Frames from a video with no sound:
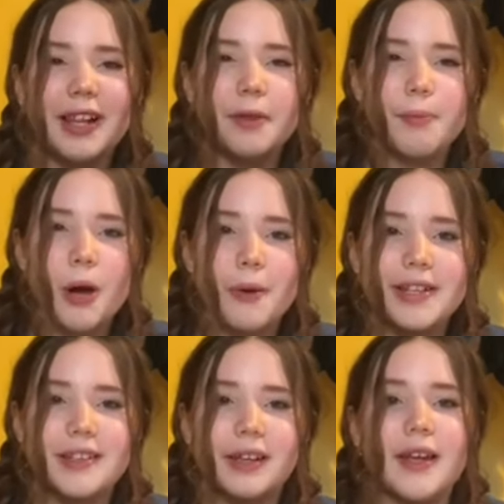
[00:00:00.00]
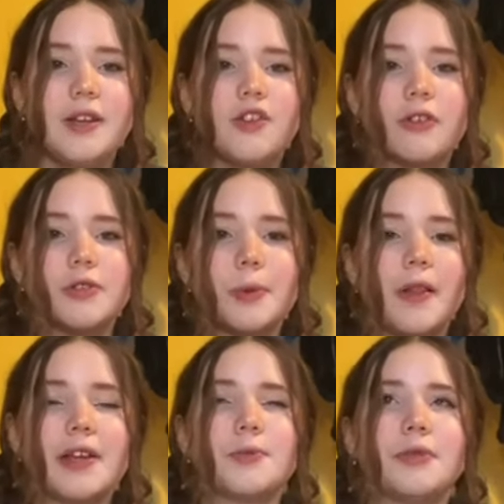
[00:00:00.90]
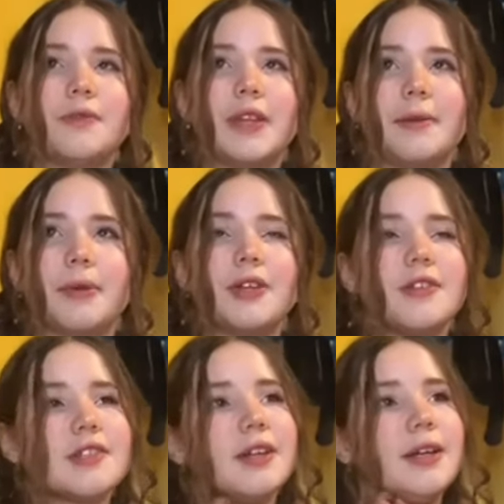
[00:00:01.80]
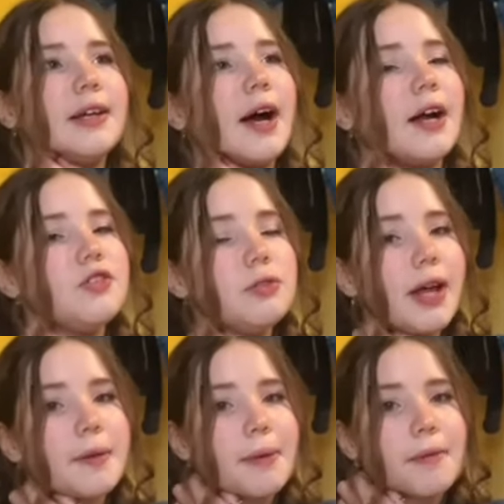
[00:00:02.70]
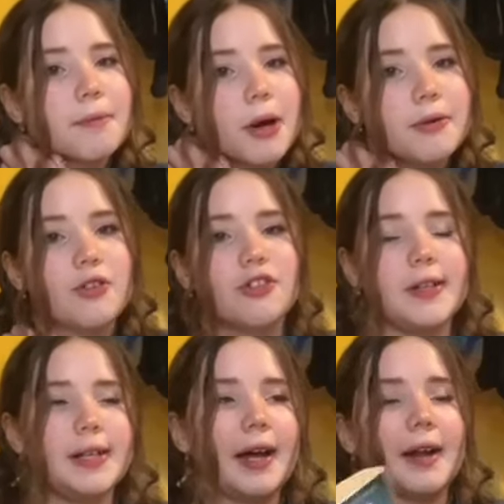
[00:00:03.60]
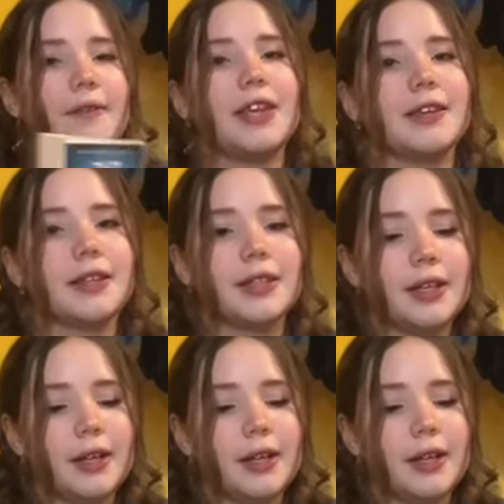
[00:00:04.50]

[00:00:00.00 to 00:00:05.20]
like the poetic nature as well. That's one thing, because I do like a bit of poetry, and I think